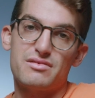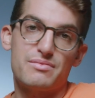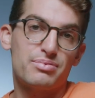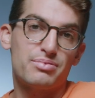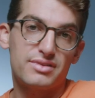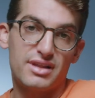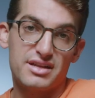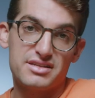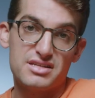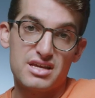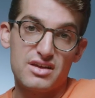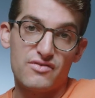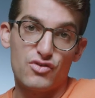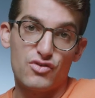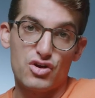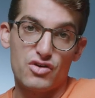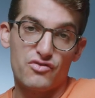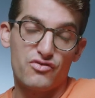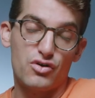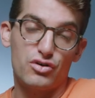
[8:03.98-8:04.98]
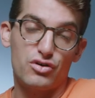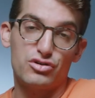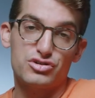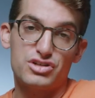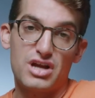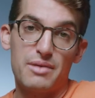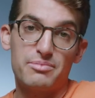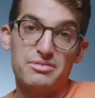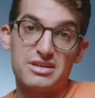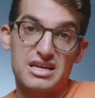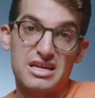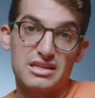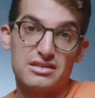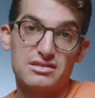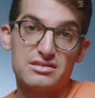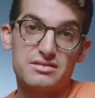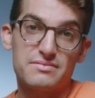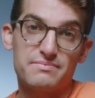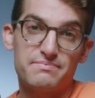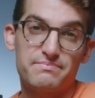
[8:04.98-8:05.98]
be plenty for your Photoshop
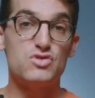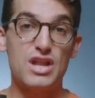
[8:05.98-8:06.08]
needs.